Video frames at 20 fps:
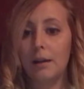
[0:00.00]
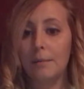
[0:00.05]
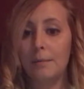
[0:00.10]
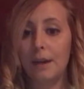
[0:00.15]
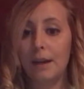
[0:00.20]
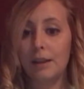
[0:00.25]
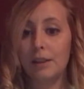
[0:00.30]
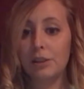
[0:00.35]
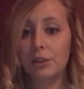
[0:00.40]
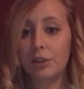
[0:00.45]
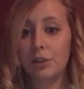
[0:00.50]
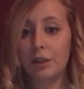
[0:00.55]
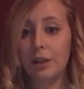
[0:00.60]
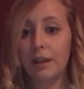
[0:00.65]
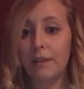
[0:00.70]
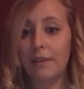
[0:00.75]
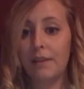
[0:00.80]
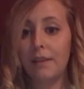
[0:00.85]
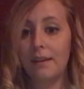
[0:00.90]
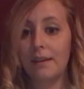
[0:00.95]

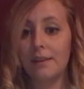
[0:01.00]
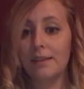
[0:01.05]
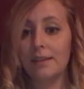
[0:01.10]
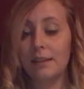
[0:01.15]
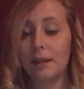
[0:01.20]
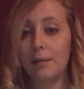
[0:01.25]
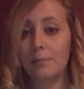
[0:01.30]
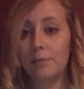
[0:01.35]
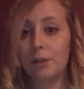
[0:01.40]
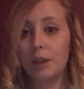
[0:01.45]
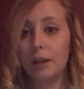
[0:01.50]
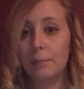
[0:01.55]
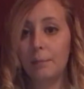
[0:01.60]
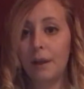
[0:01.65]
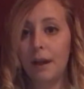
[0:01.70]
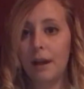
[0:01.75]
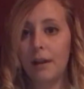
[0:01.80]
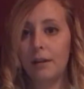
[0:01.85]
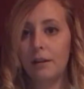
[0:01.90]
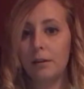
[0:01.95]
mastering the subject
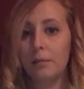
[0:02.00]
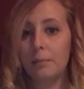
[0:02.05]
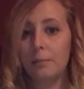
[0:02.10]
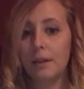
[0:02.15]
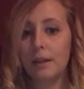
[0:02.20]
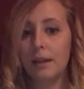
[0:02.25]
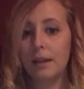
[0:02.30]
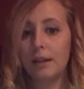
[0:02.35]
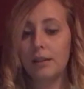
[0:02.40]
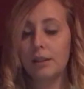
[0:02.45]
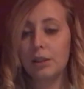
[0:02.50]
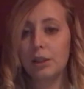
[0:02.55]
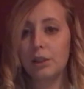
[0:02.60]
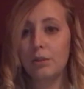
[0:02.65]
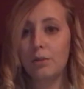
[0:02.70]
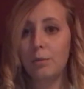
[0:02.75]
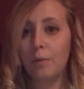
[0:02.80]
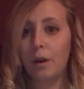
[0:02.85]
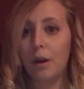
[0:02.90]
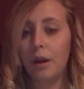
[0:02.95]
pattern because
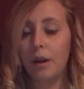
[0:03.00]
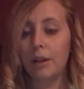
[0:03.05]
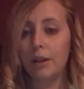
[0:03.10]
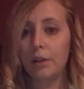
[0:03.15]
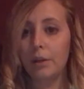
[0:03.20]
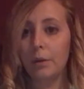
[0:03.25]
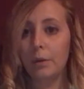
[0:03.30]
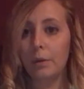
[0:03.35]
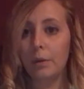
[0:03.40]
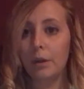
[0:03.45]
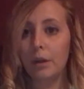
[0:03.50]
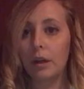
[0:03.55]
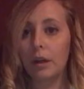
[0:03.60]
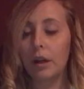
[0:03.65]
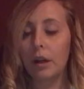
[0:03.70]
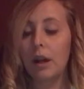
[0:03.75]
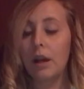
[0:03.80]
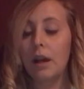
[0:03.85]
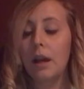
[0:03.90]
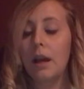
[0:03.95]
you want
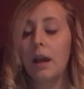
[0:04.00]
your